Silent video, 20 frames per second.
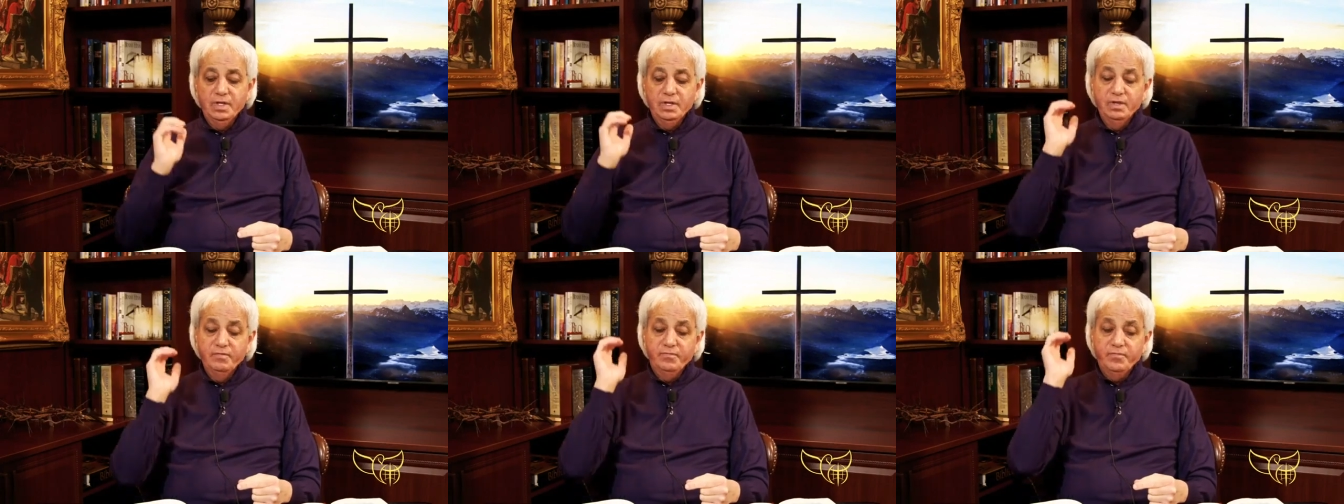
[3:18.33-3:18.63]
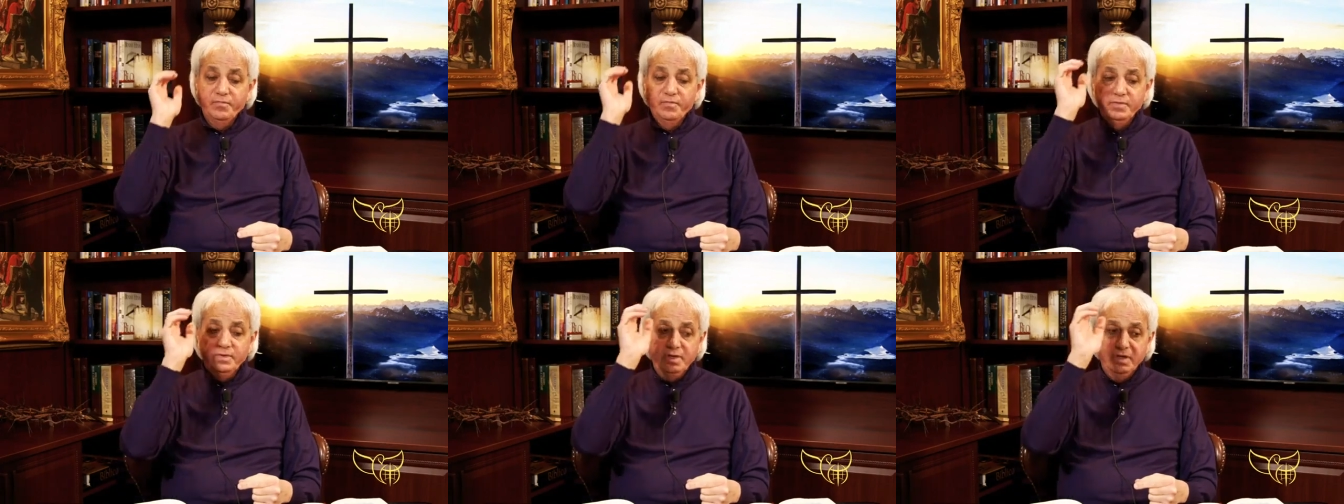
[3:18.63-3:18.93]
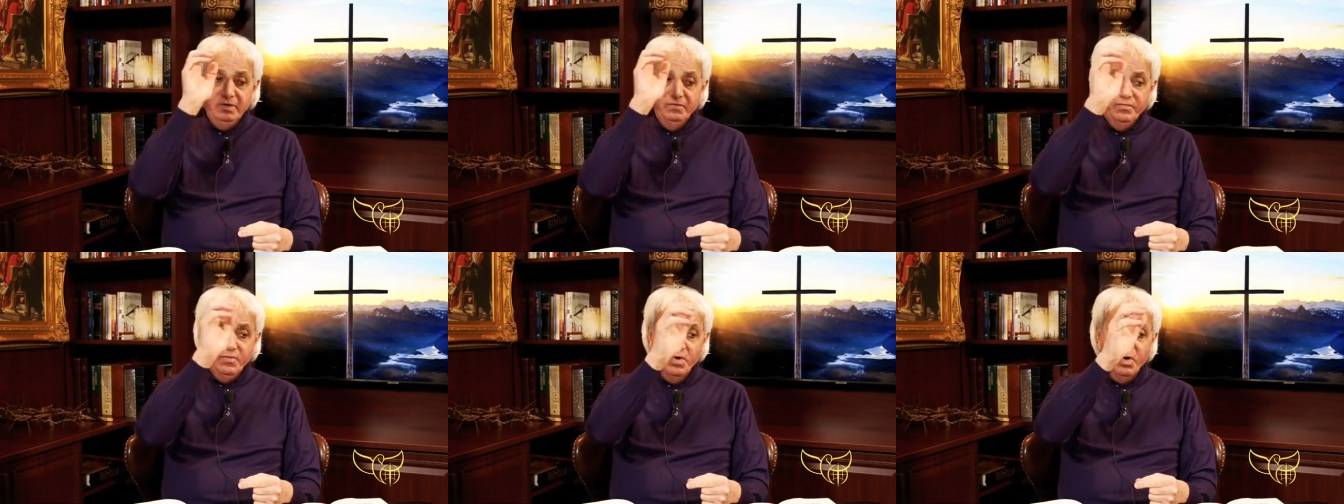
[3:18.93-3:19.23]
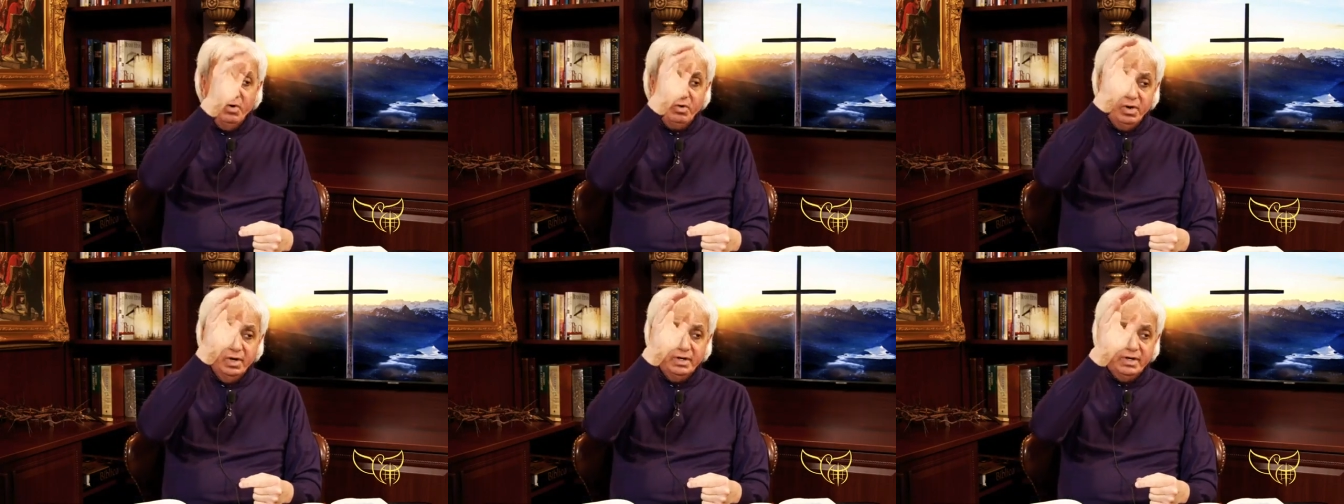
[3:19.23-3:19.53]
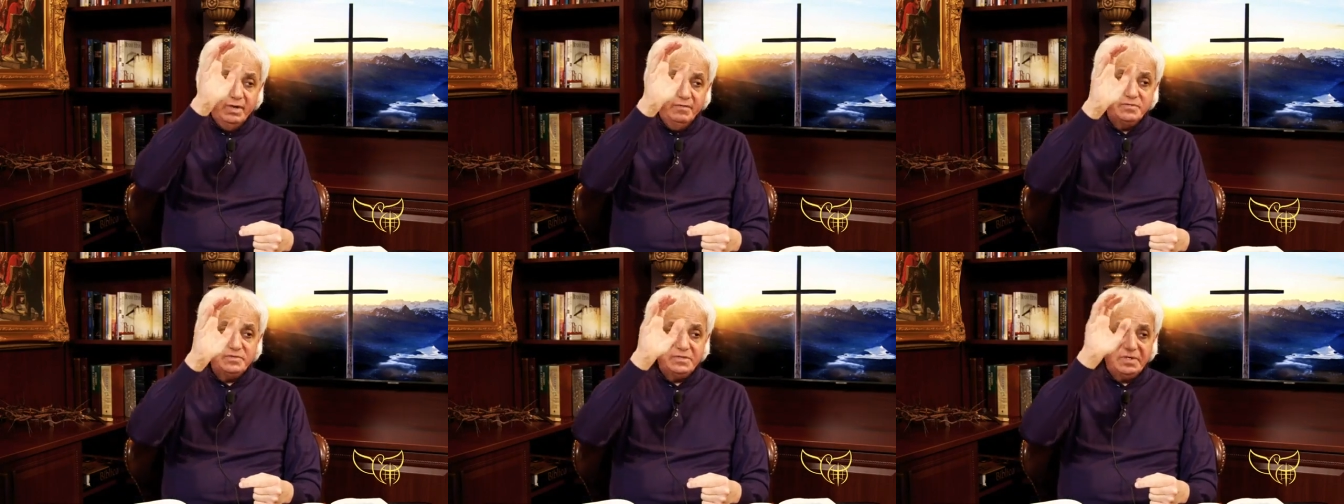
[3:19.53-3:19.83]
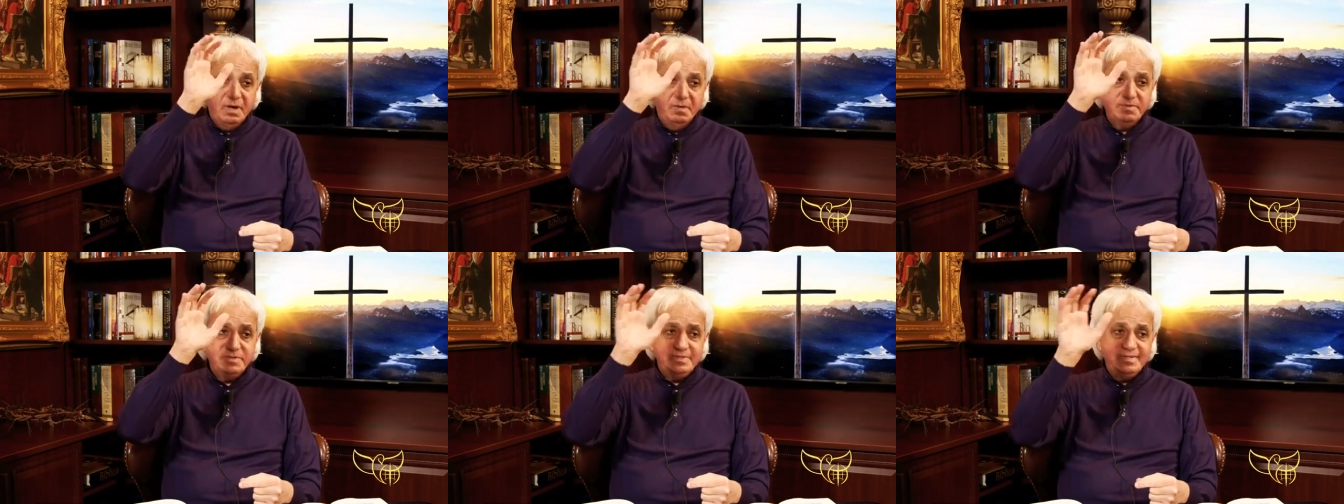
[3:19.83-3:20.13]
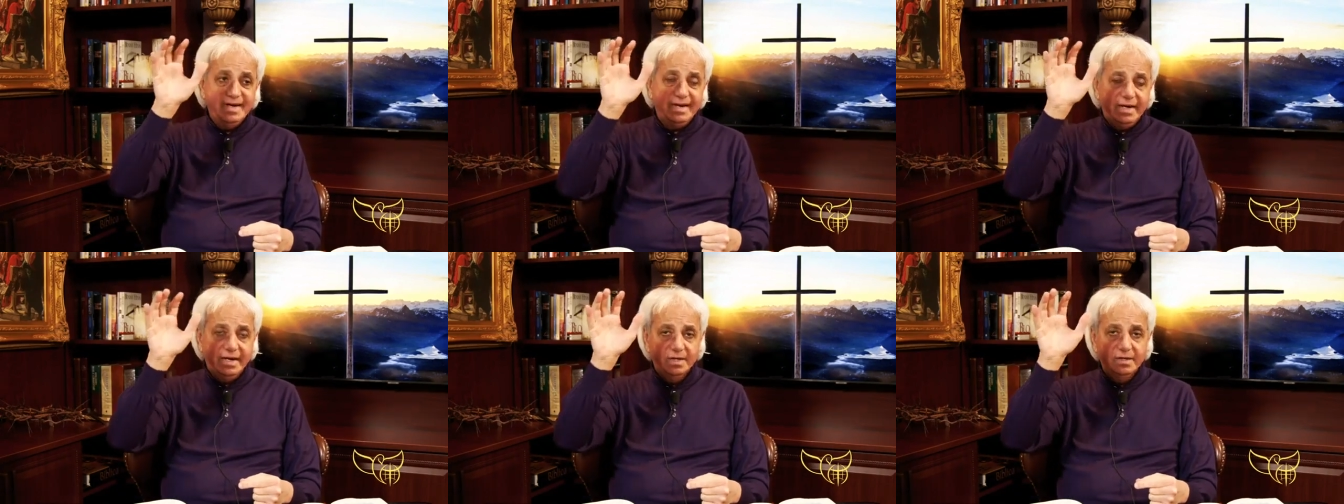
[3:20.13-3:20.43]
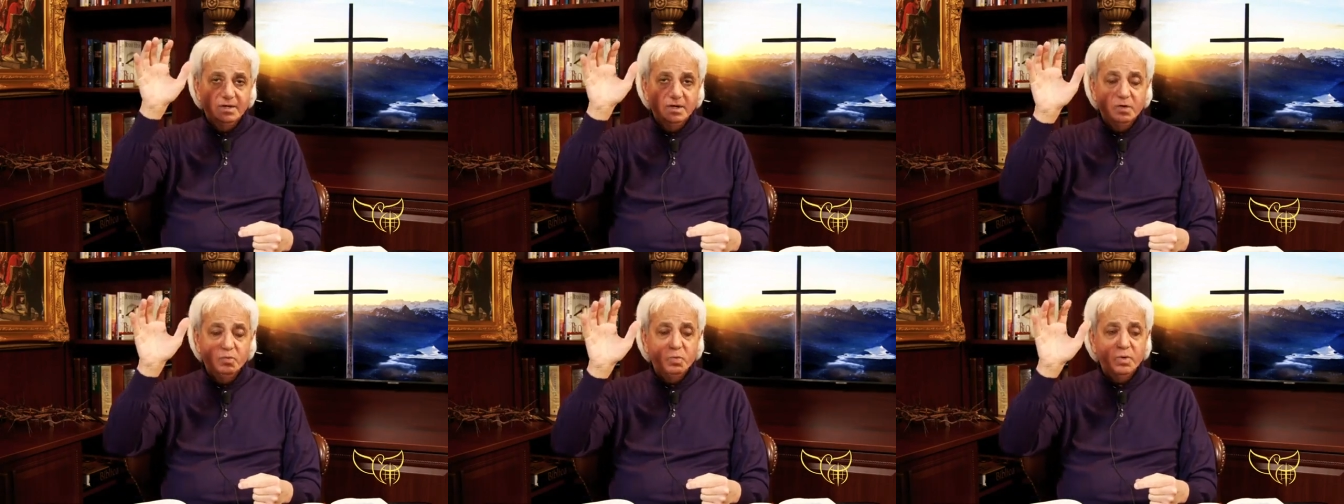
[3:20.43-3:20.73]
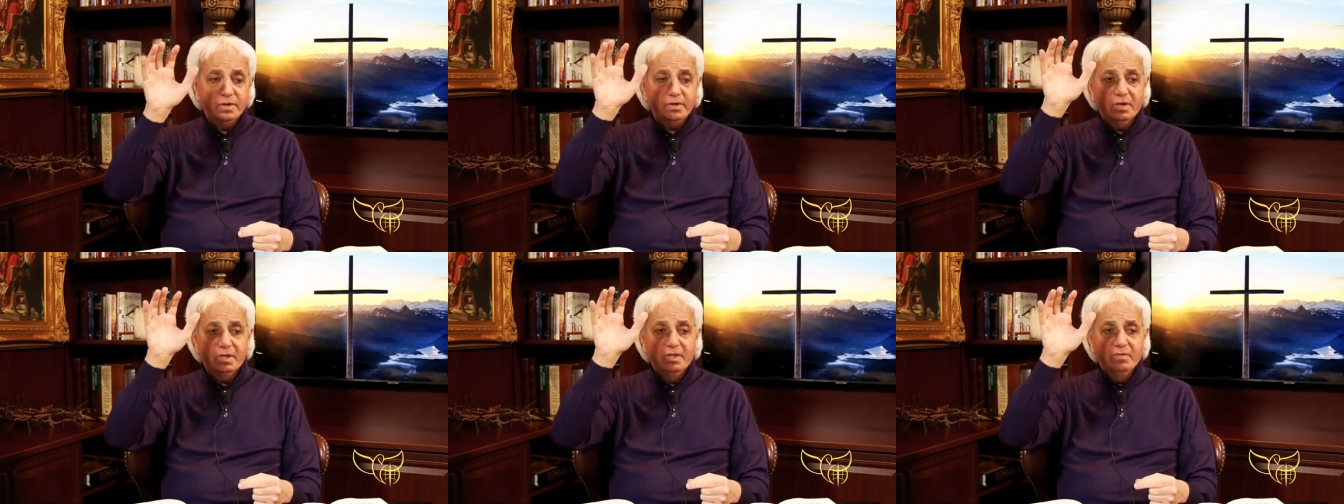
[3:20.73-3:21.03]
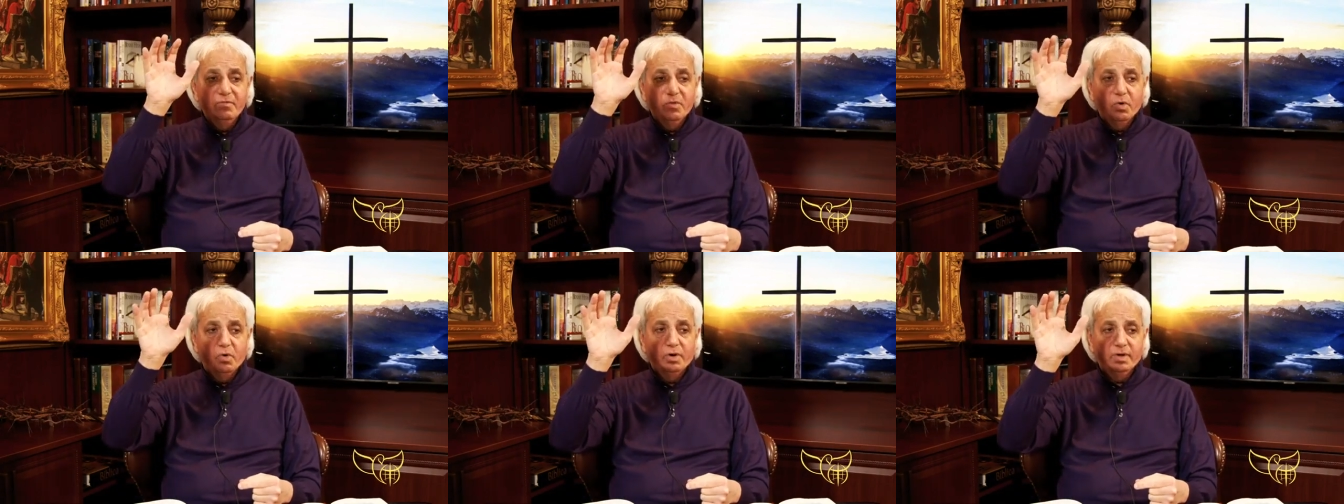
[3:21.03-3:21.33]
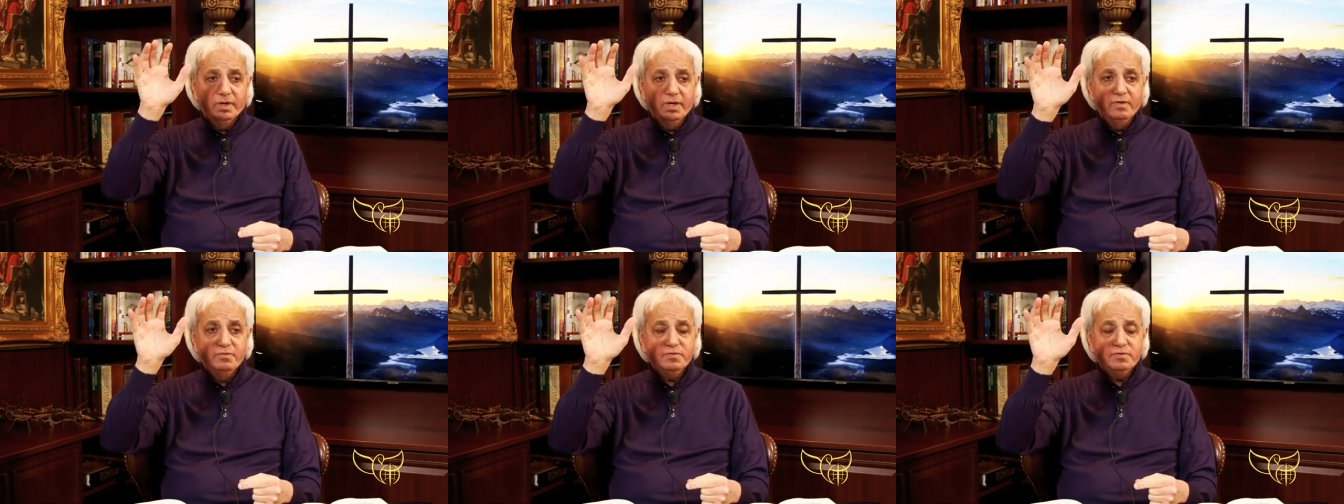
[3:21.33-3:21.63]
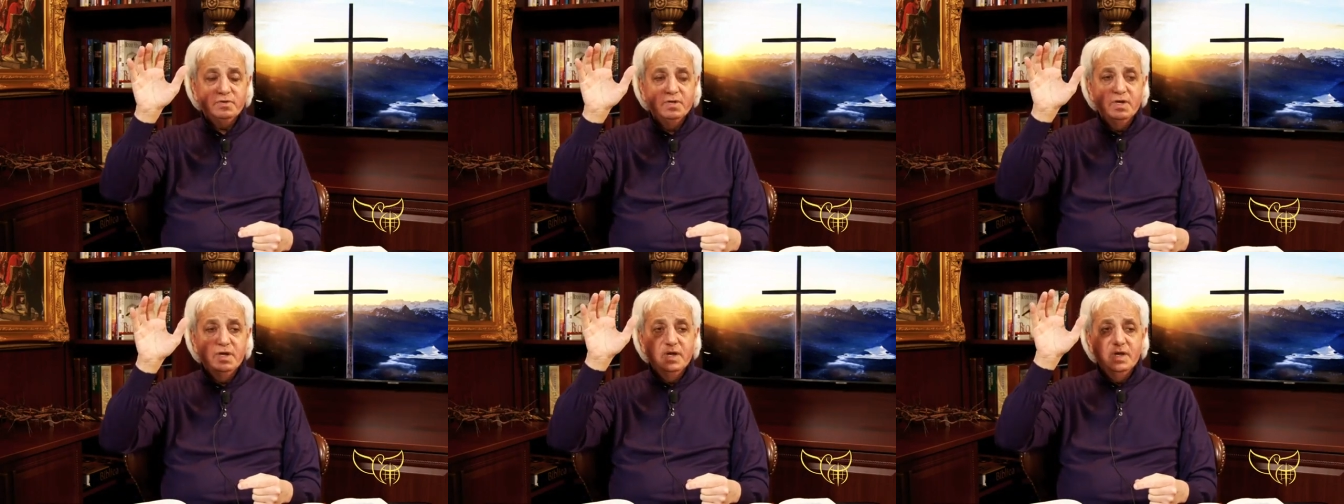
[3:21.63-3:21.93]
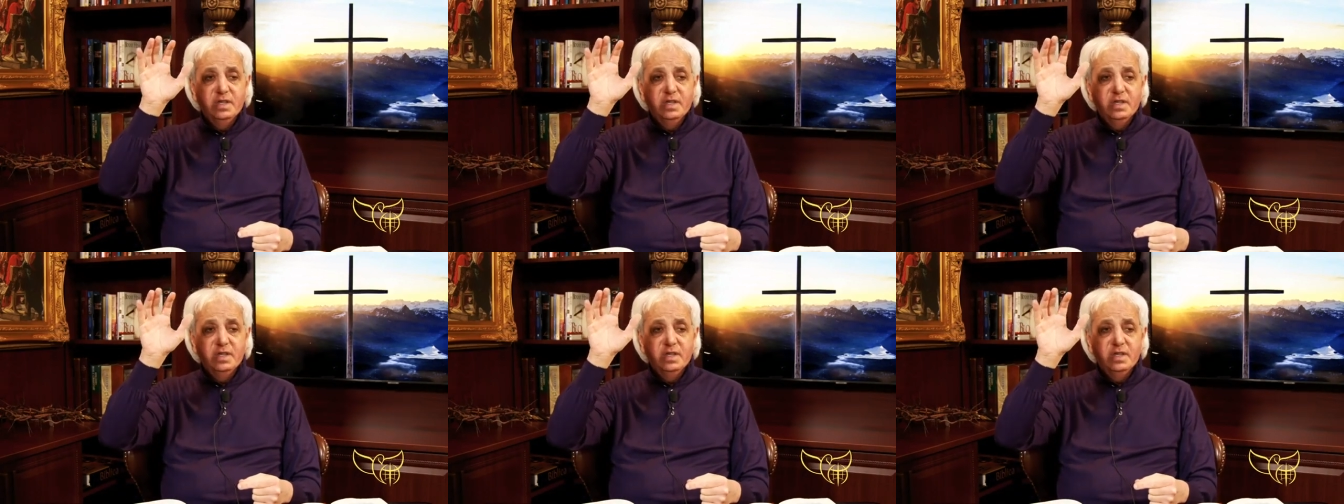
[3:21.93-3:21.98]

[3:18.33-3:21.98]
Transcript: The, the vocal gifts come second. What are the vocal gifts?